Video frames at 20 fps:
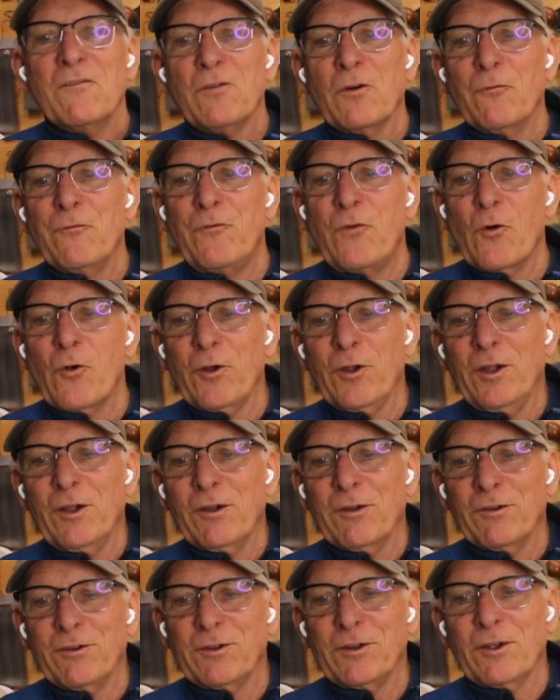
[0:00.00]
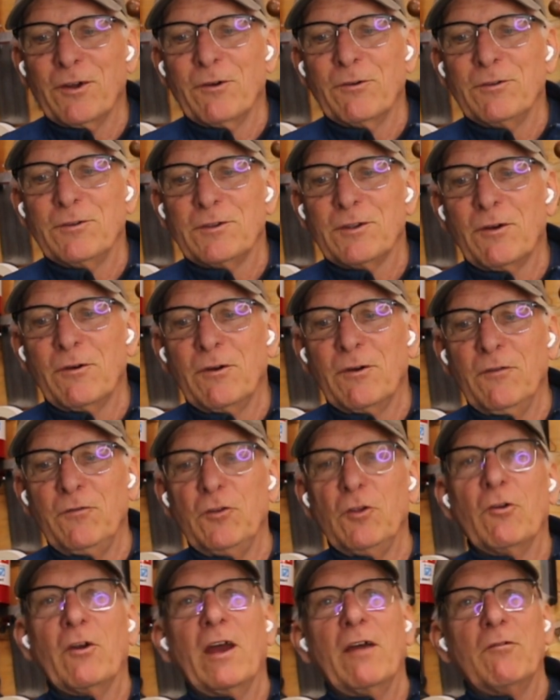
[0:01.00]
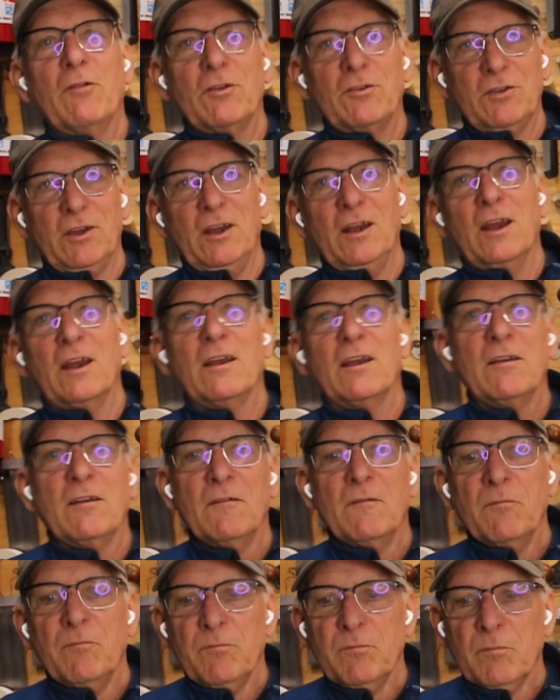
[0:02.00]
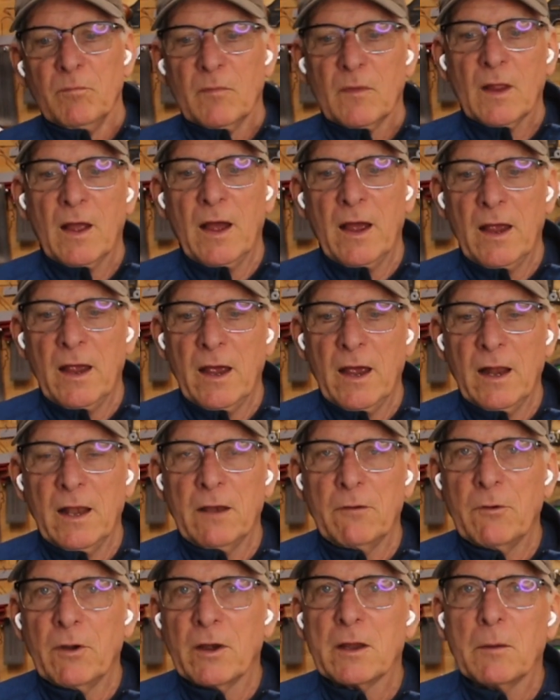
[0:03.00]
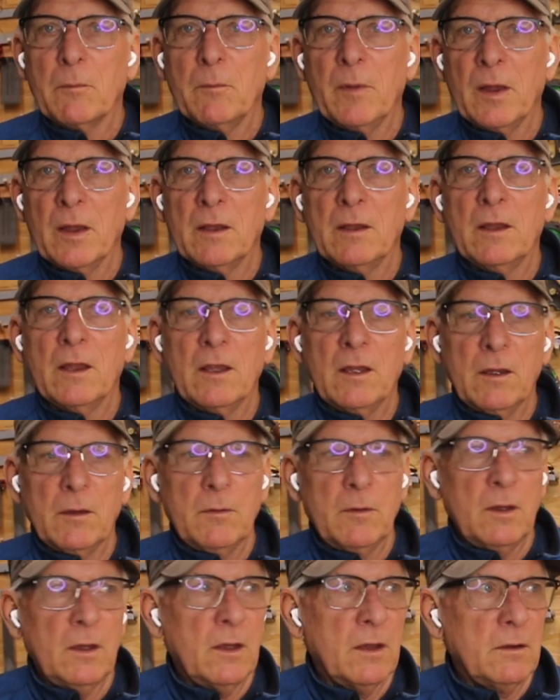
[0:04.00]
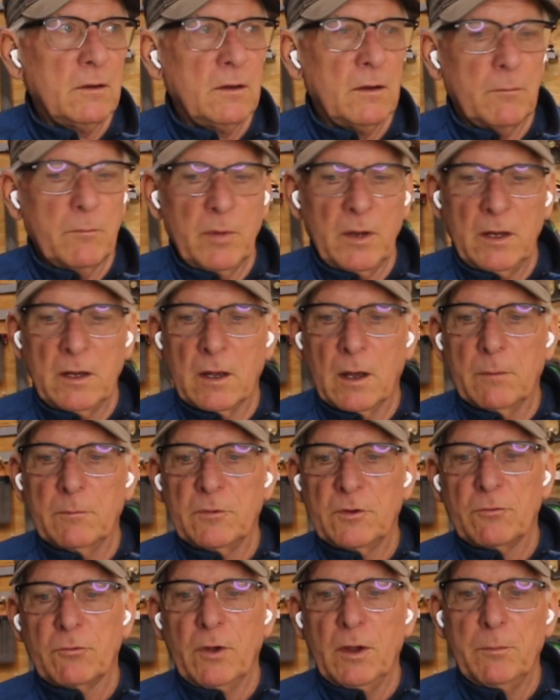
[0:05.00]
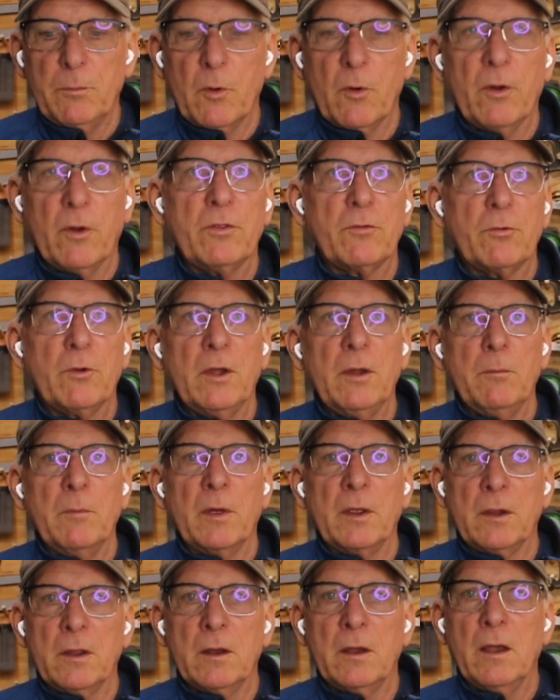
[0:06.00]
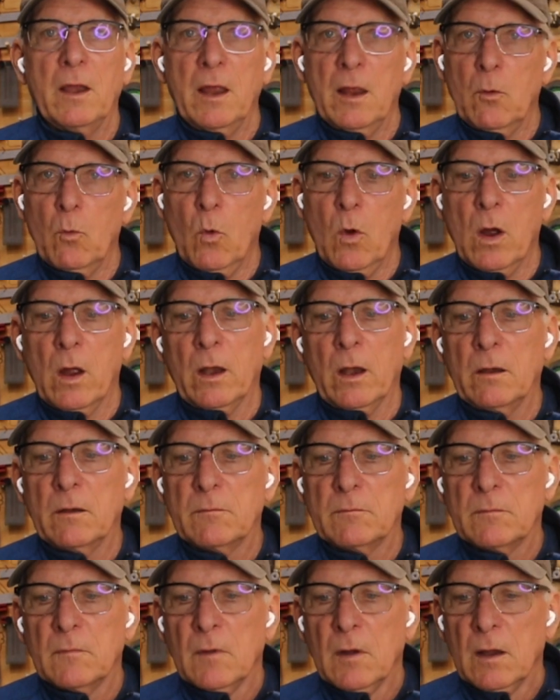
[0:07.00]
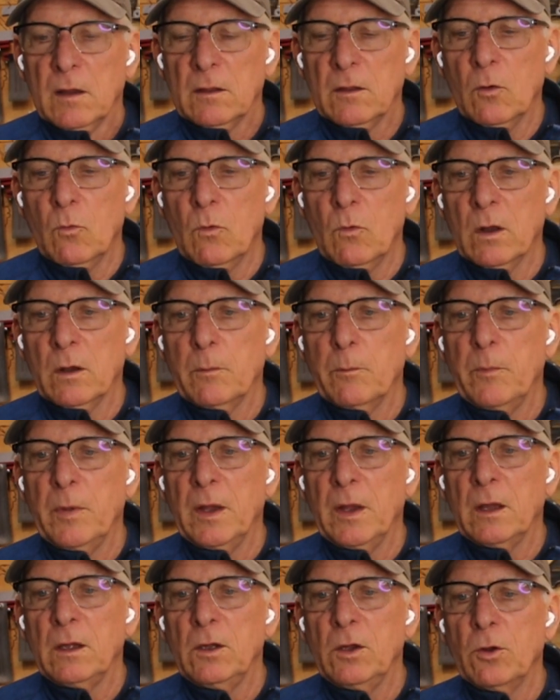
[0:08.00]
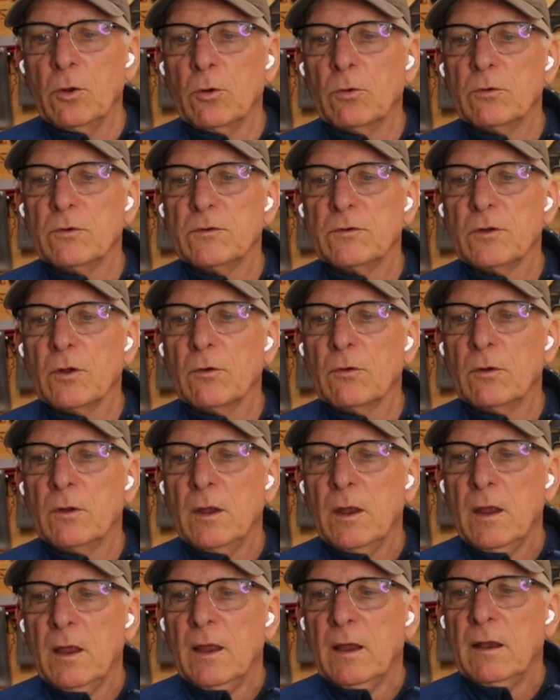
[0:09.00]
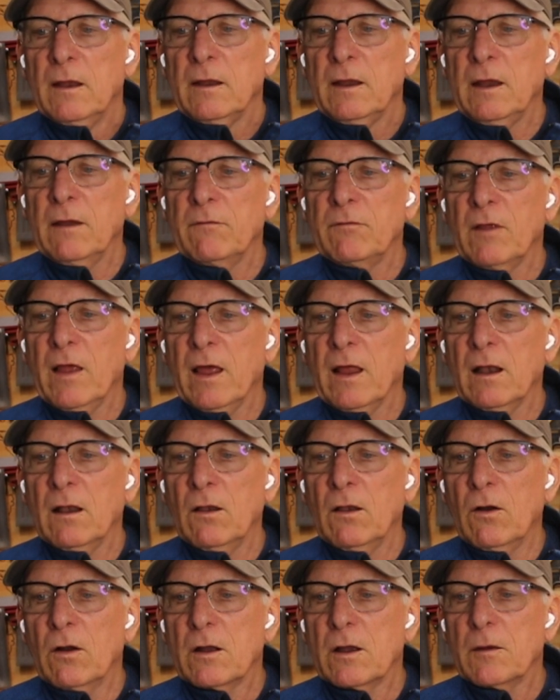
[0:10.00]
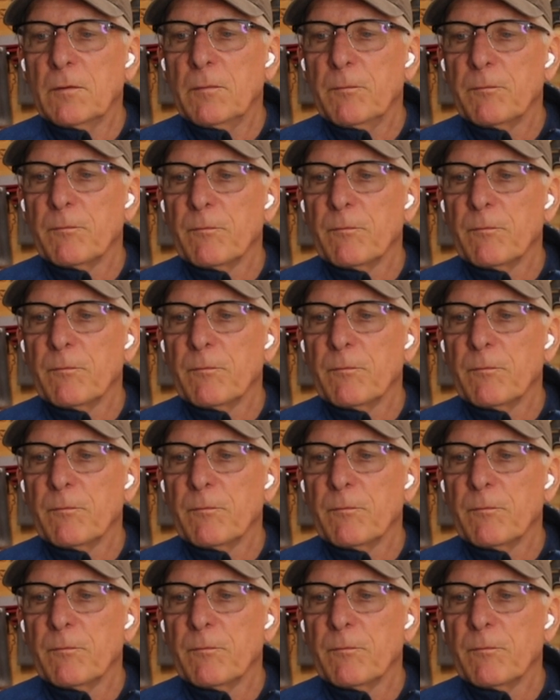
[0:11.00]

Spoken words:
from 4 years ago. So if you haven't seen it, I highly recommend that it becomes 3.3 million and one, the one being you. So give that a look.